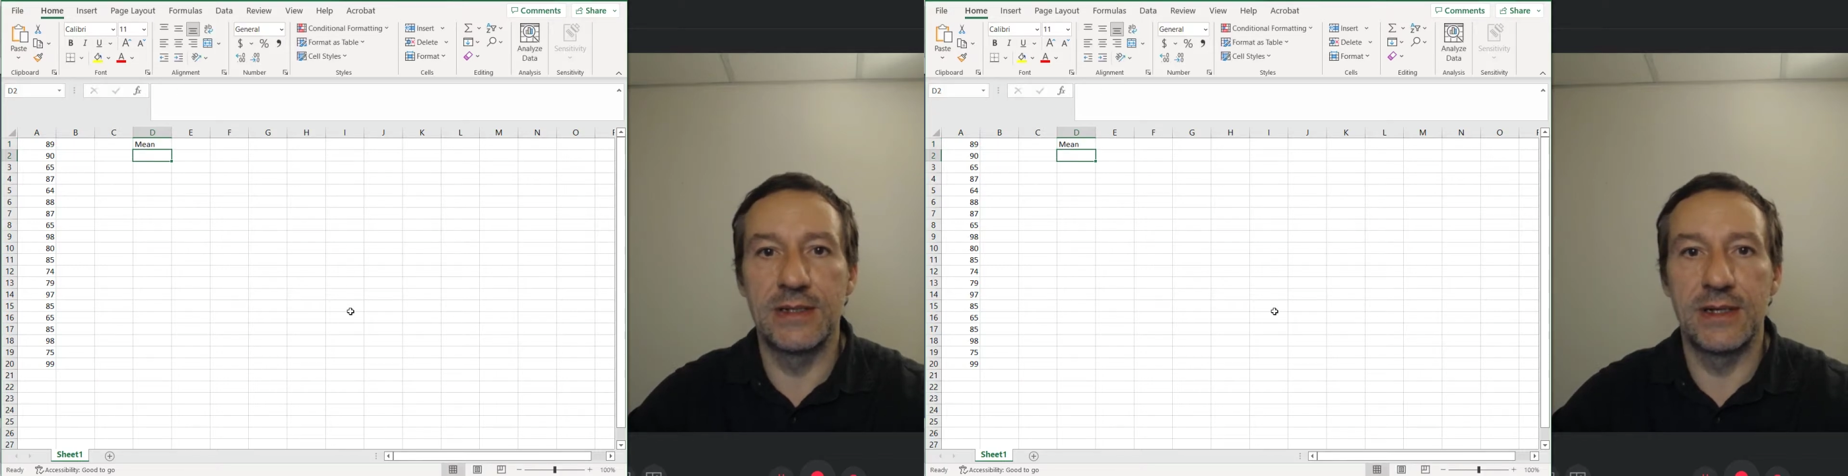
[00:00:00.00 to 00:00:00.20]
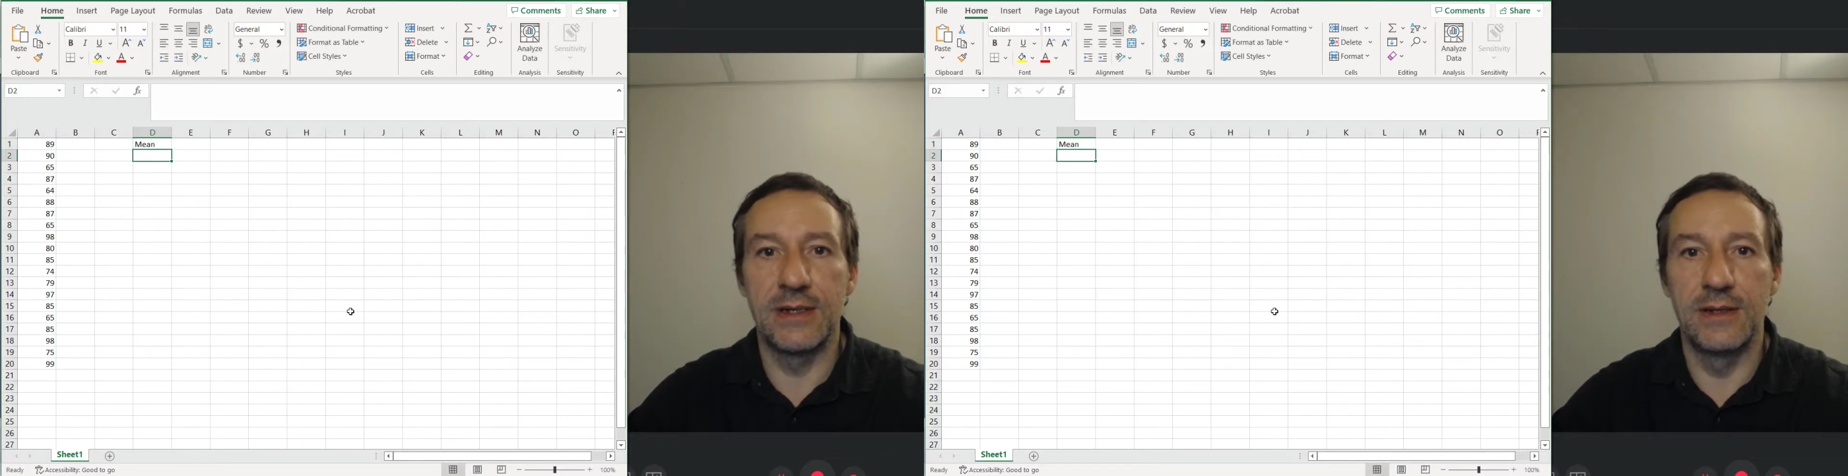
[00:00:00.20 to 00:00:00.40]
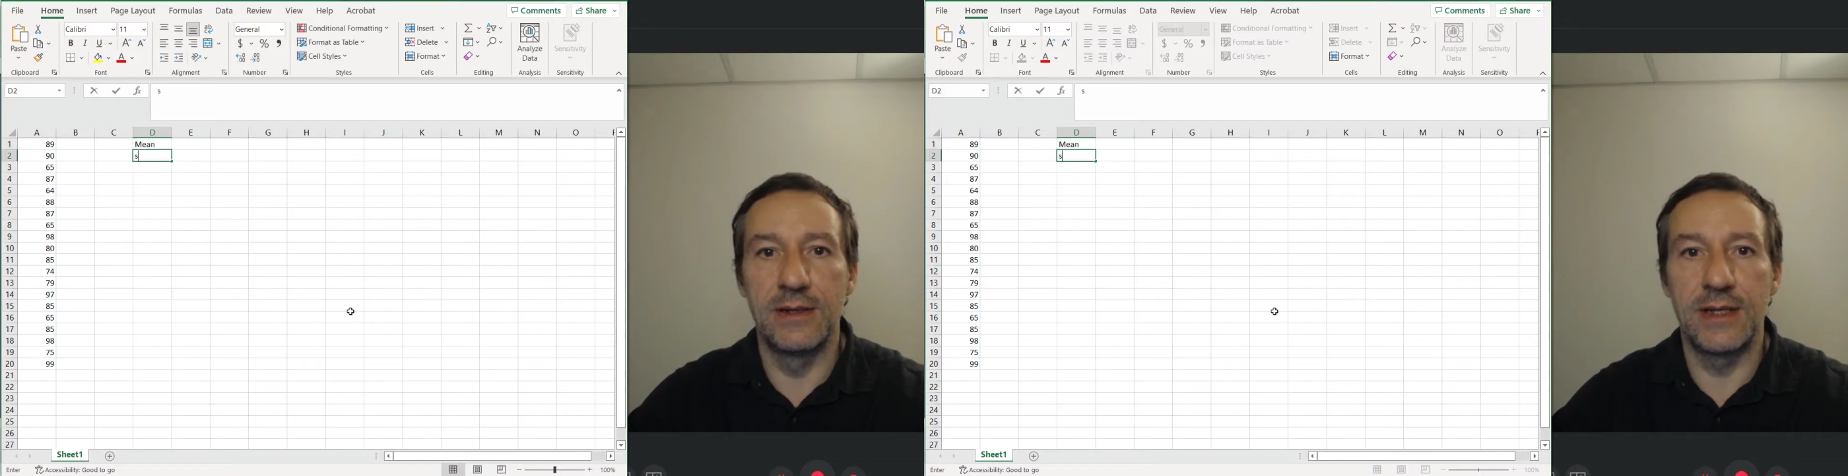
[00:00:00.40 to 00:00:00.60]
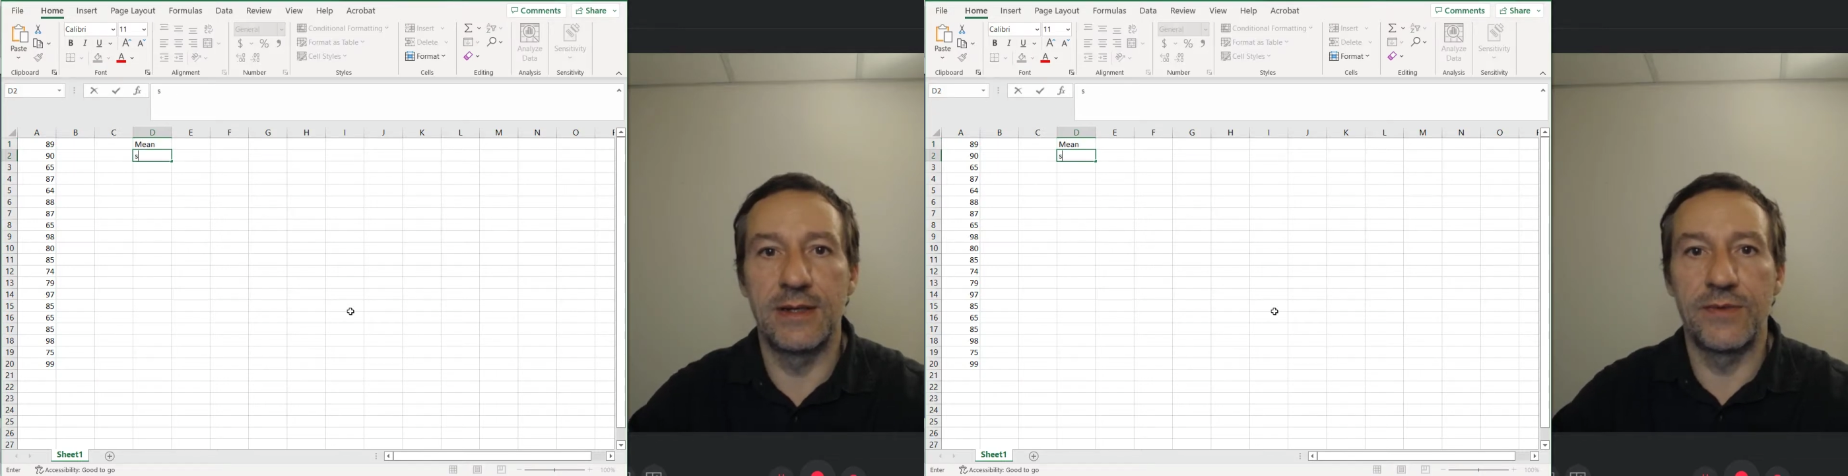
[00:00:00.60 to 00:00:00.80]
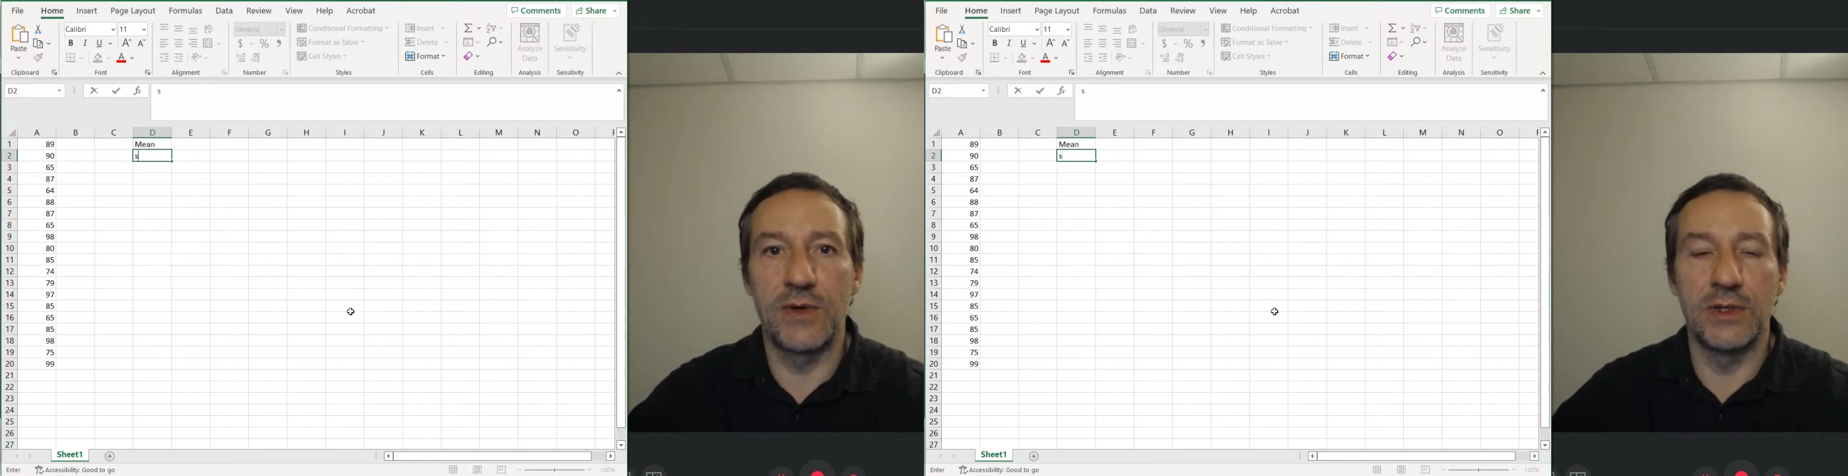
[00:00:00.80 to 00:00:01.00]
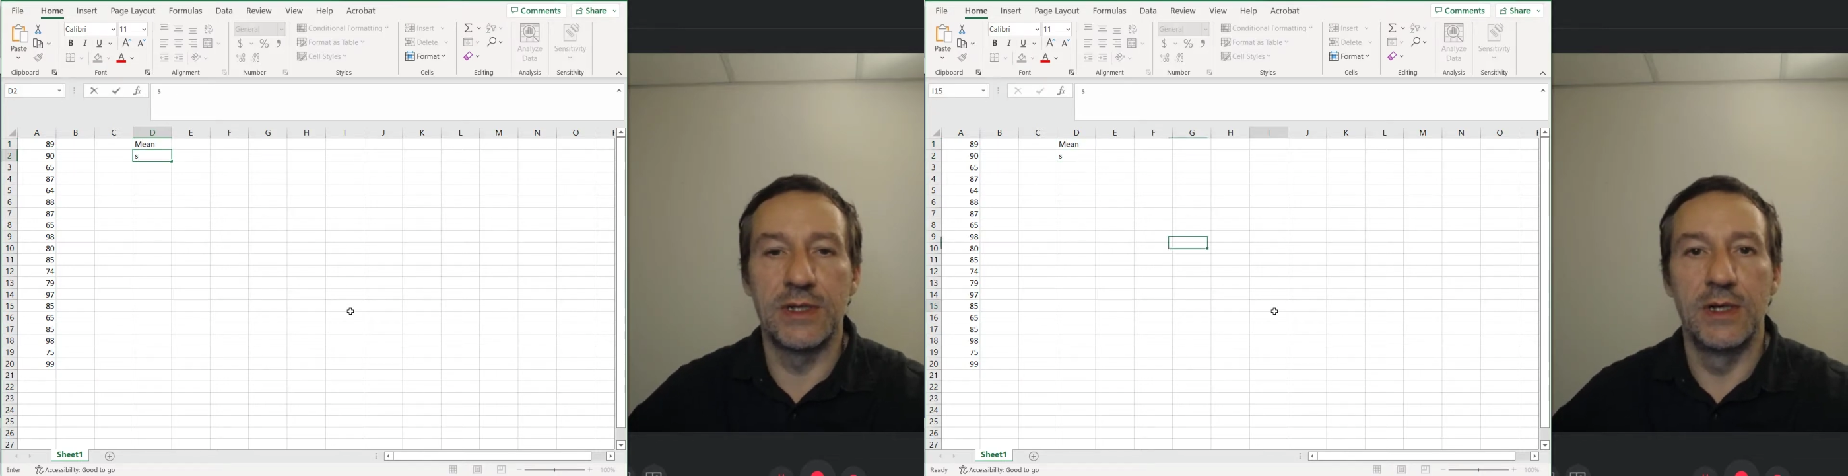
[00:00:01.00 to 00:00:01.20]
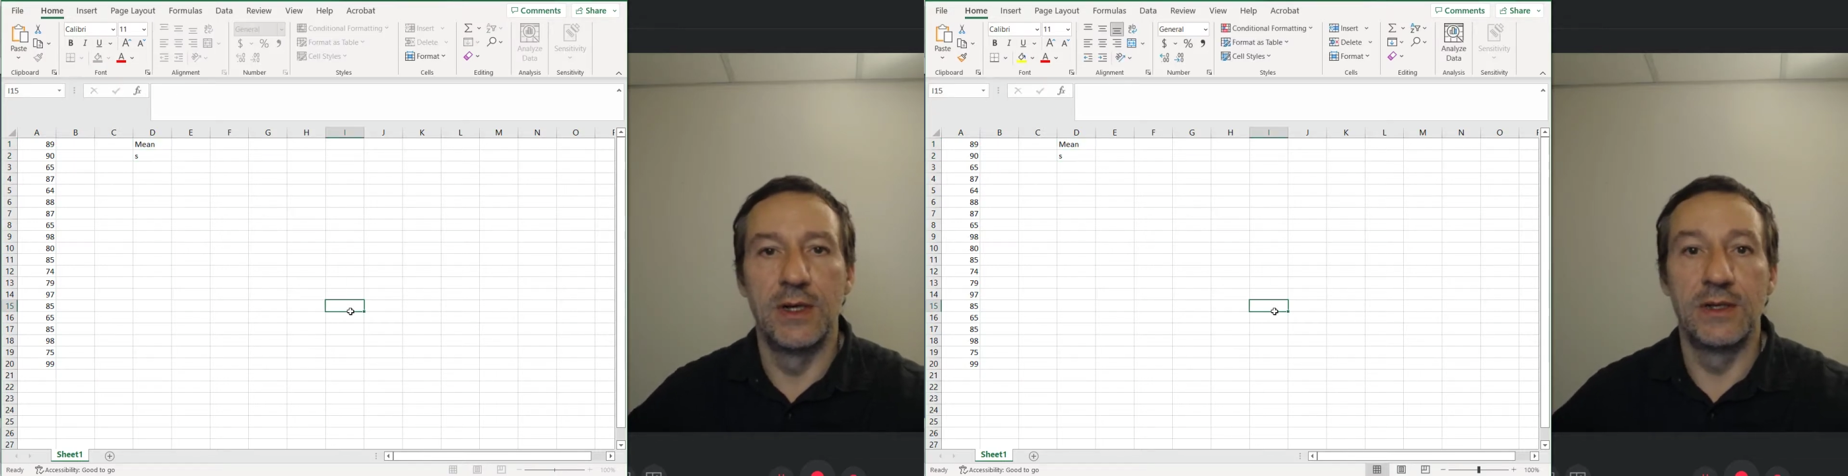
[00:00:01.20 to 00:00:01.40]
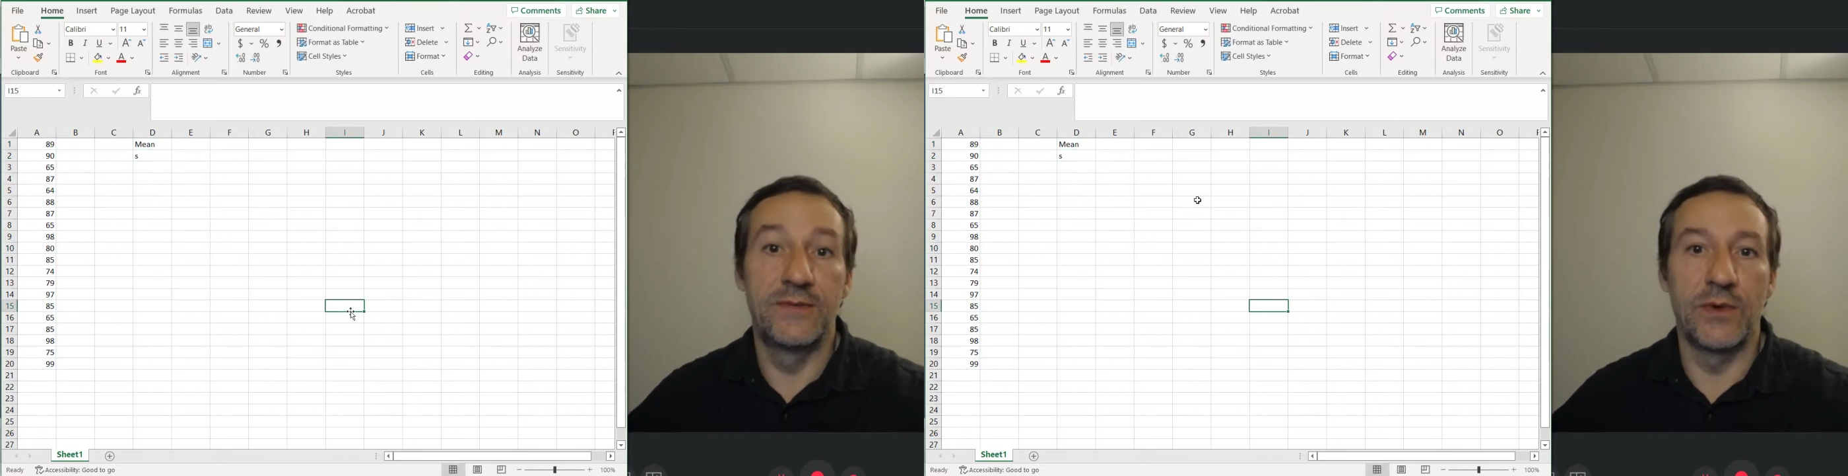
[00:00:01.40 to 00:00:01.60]
that difficult
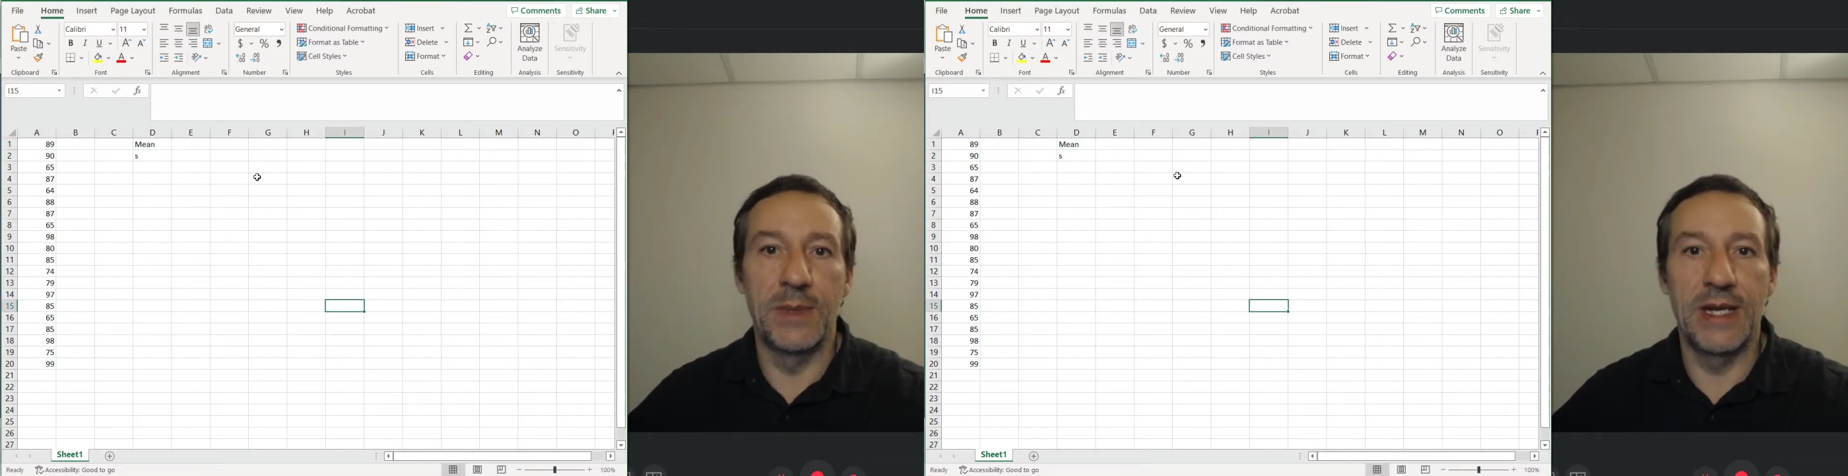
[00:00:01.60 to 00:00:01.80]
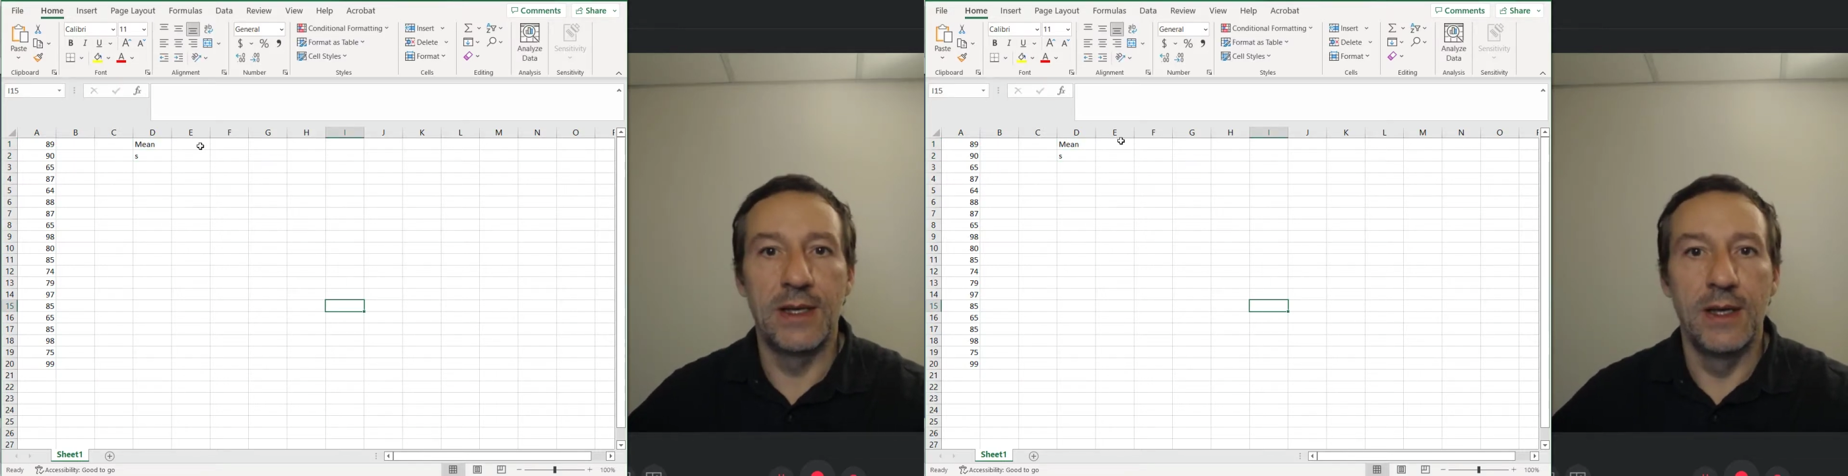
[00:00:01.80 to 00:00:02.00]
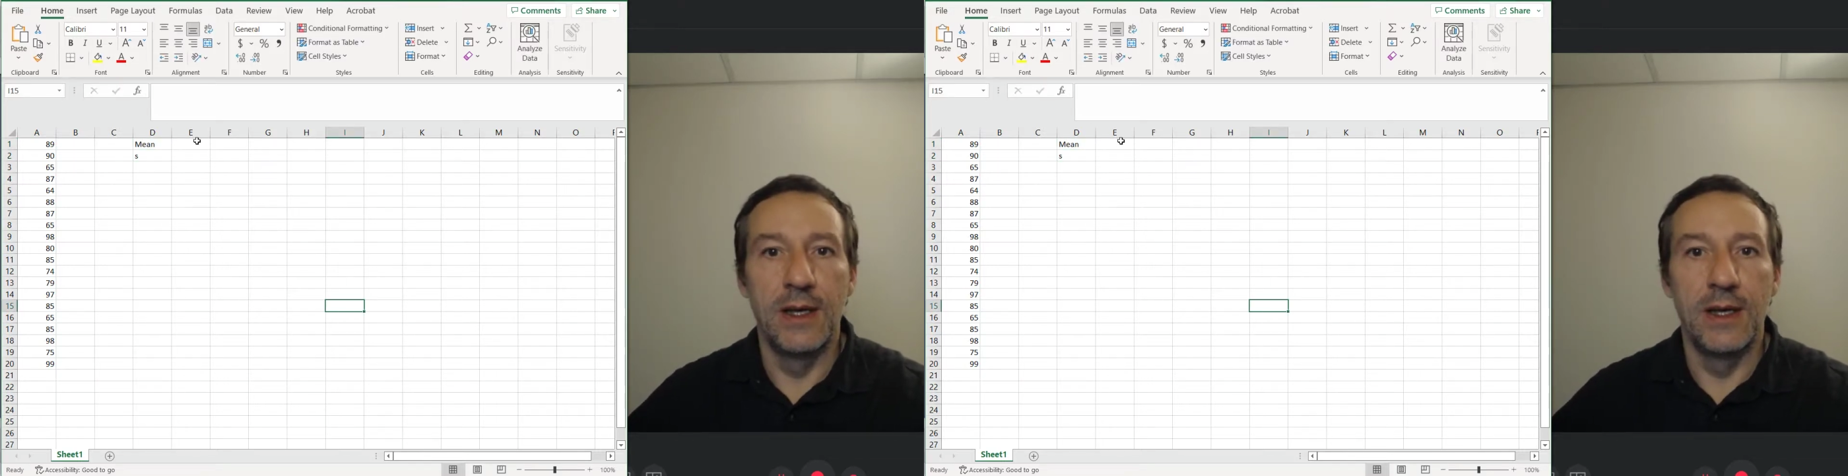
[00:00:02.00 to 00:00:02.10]
for me.